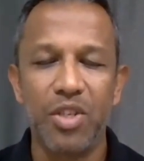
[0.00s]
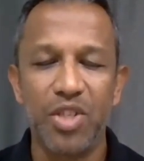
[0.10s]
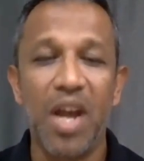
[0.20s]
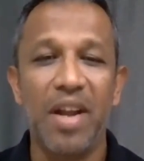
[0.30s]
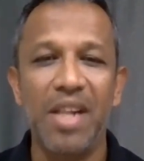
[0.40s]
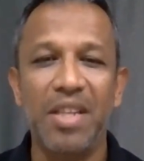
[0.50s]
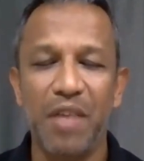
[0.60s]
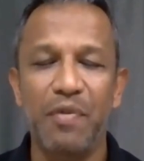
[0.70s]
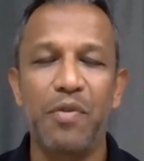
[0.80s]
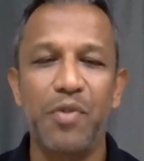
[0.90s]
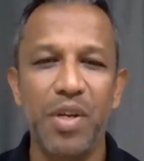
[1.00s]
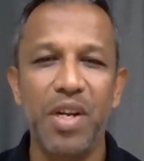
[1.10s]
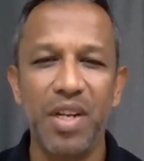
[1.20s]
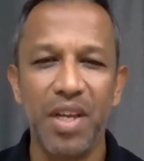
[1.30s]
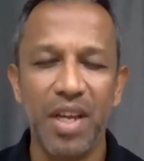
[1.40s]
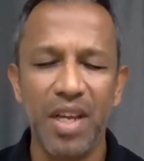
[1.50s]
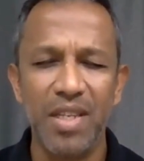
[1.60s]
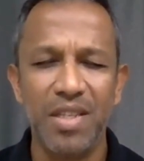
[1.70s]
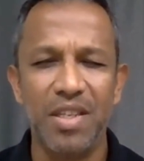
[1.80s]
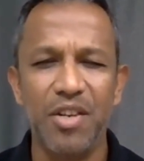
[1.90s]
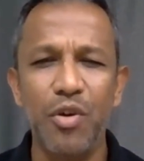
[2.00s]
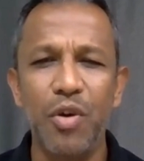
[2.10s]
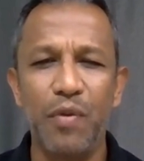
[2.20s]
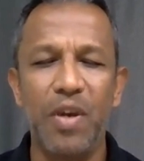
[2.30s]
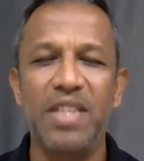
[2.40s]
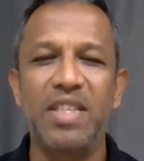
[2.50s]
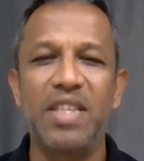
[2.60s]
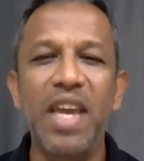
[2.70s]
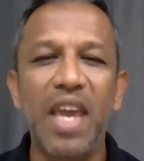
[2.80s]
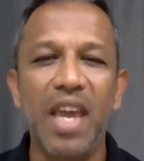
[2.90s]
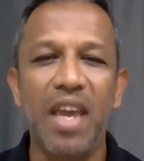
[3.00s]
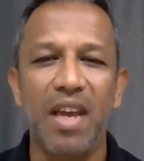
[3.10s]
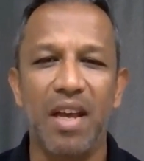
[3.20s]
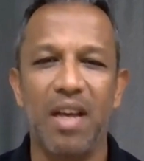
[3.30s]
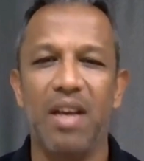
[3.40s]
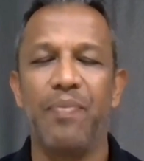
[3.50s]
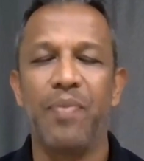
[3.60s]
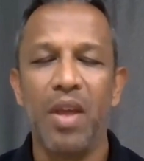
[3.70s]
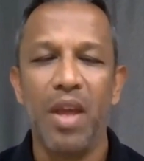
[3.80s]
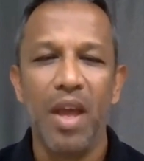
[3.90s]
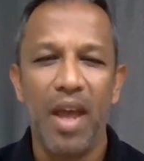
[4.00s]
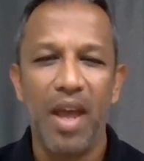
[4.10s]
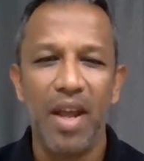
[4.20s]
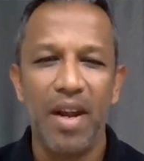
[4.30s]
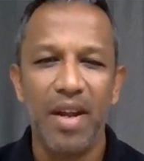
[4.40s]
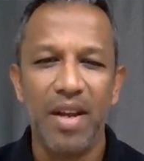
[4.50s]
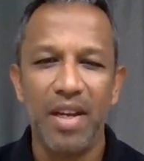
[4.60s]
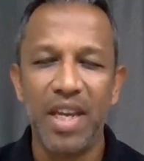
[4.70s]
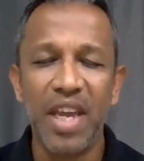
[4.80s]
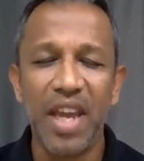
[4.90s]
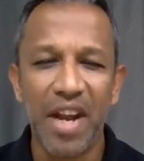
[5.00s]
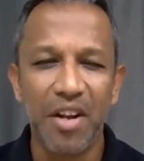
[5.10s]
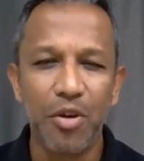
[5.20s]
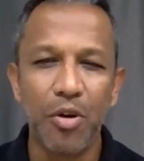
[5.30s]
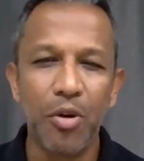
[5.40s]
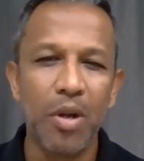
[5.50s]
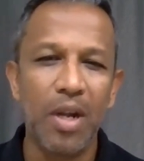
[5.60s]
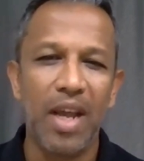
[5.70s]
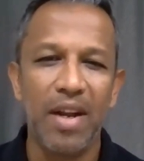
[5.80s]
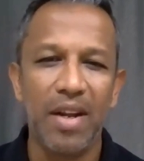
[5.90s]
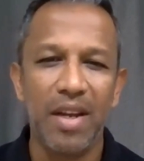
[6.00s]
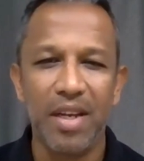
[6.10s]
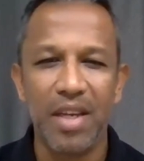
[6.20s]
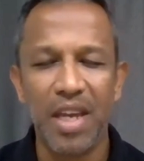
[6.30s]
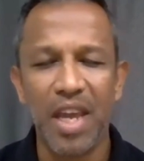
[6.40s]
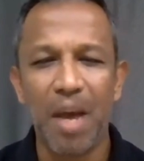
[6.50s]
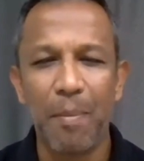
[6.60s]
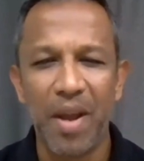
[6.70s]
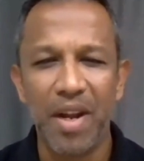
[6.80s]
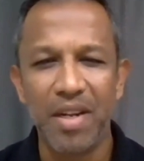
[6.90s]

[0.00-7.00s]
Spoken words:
Shan Altaf of Trinity is known for his kicking and kicking at goal and kicking up and